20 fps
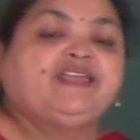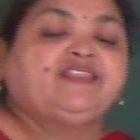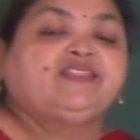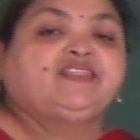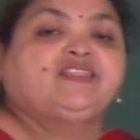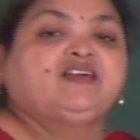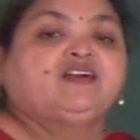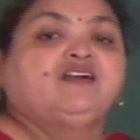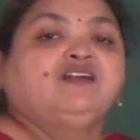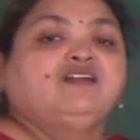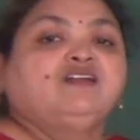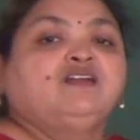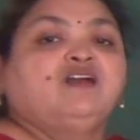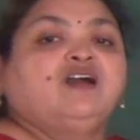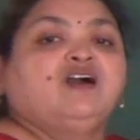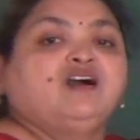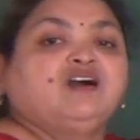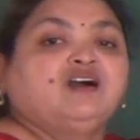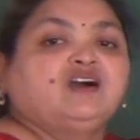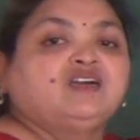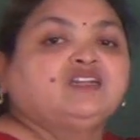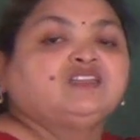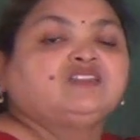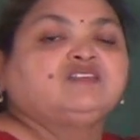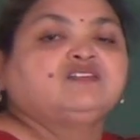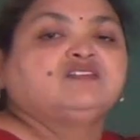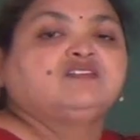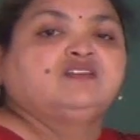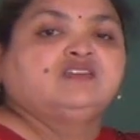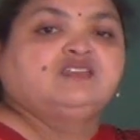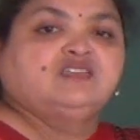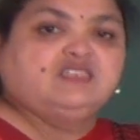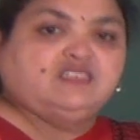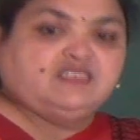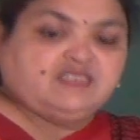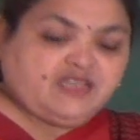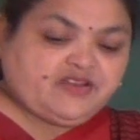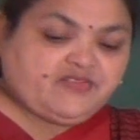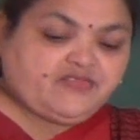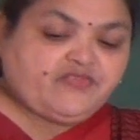in the earth
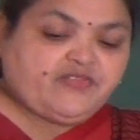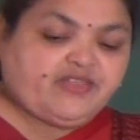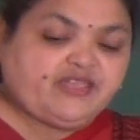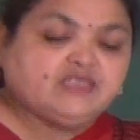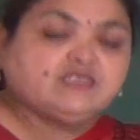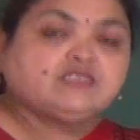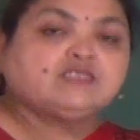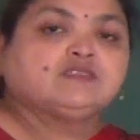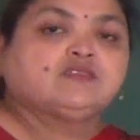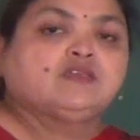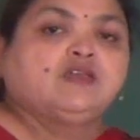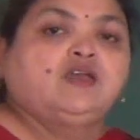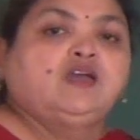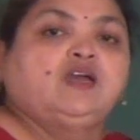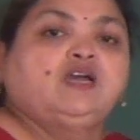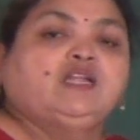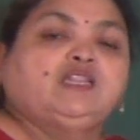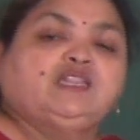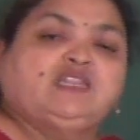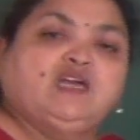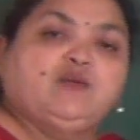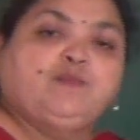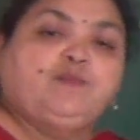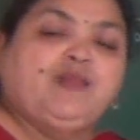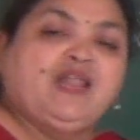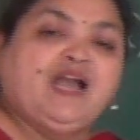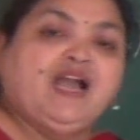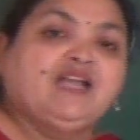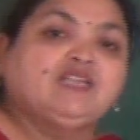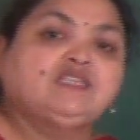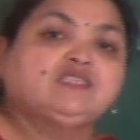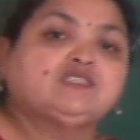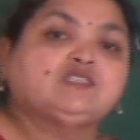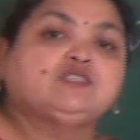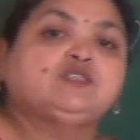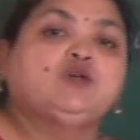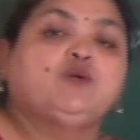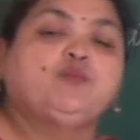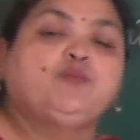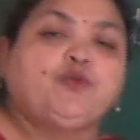surface, the
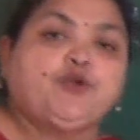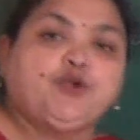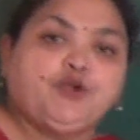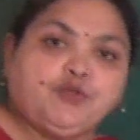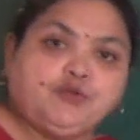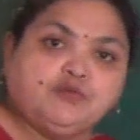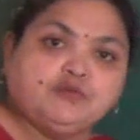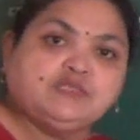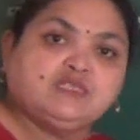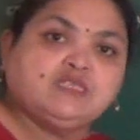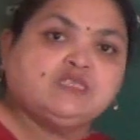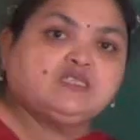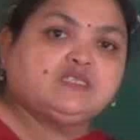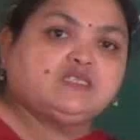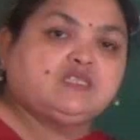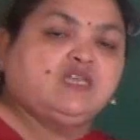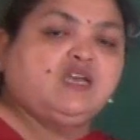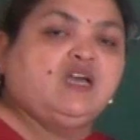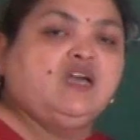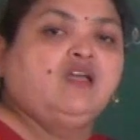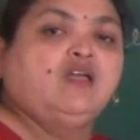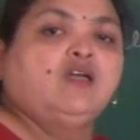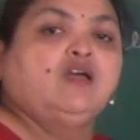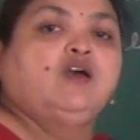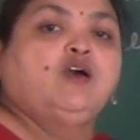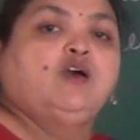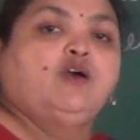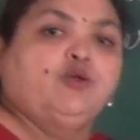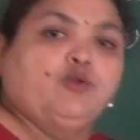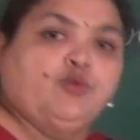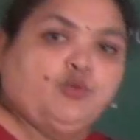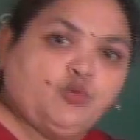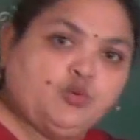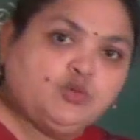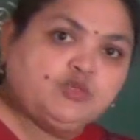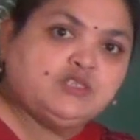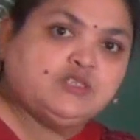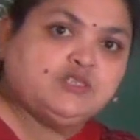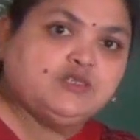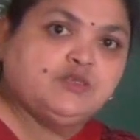plants produces the
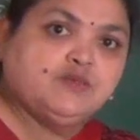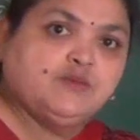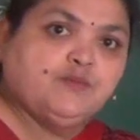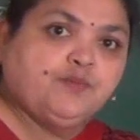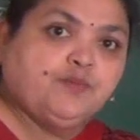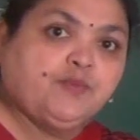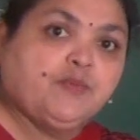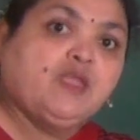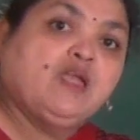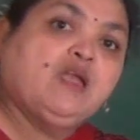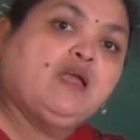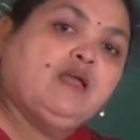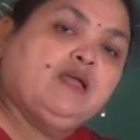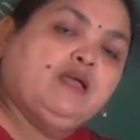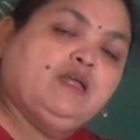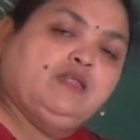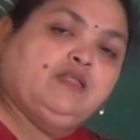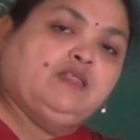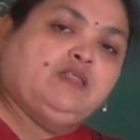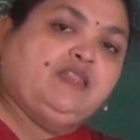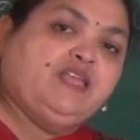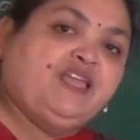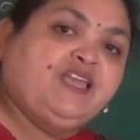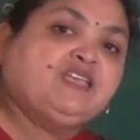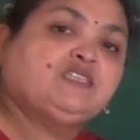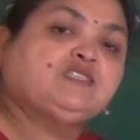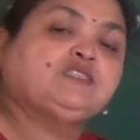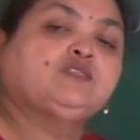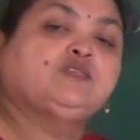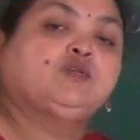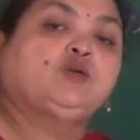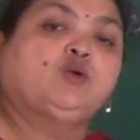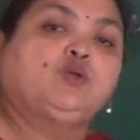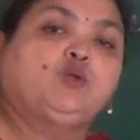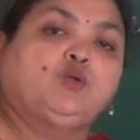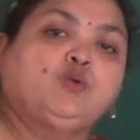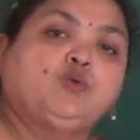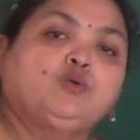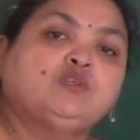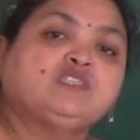roots. These
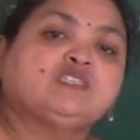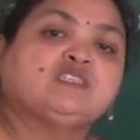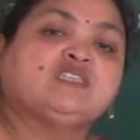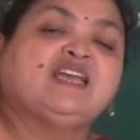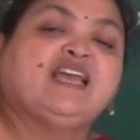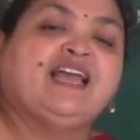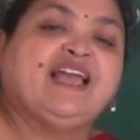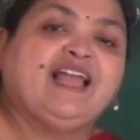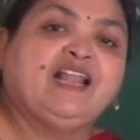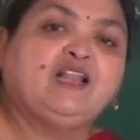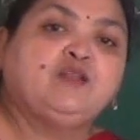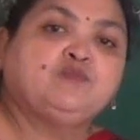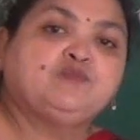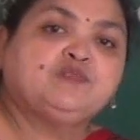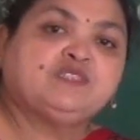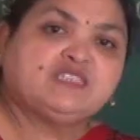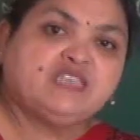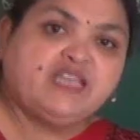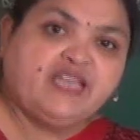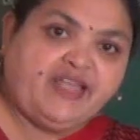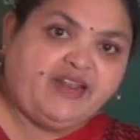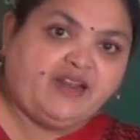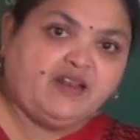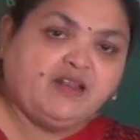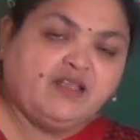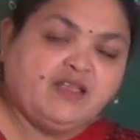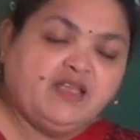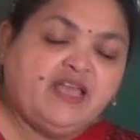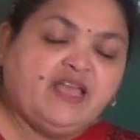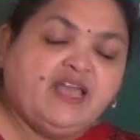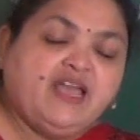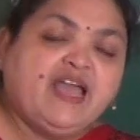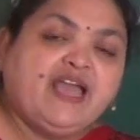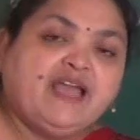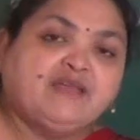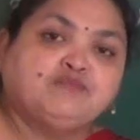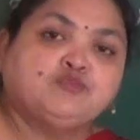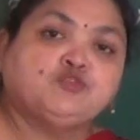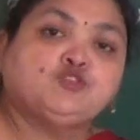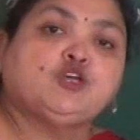roots helps in
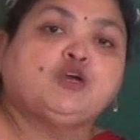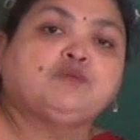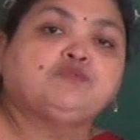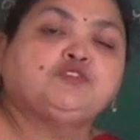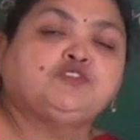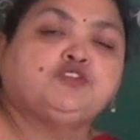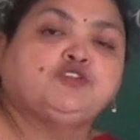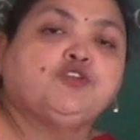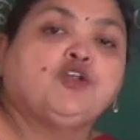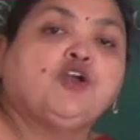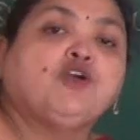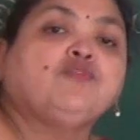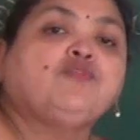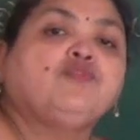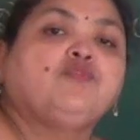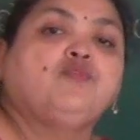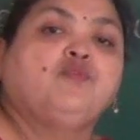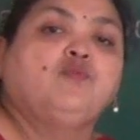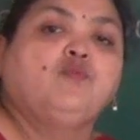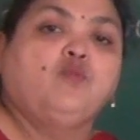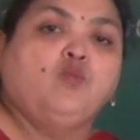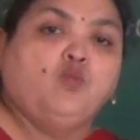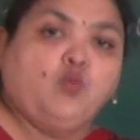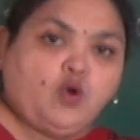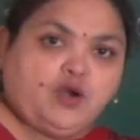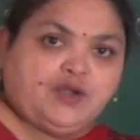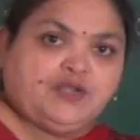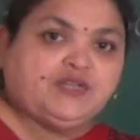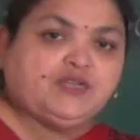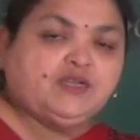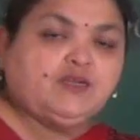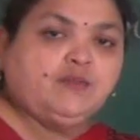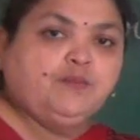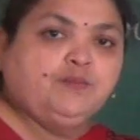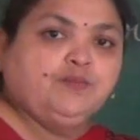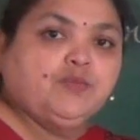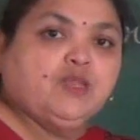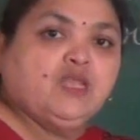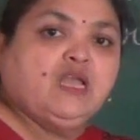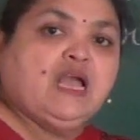absorption of
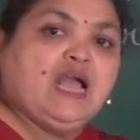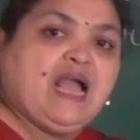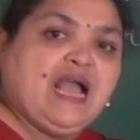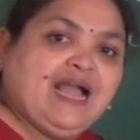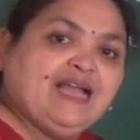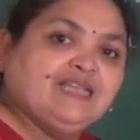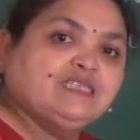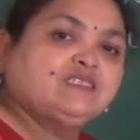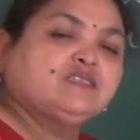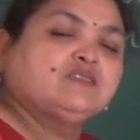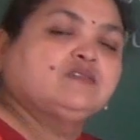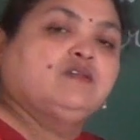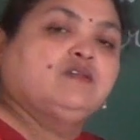water. As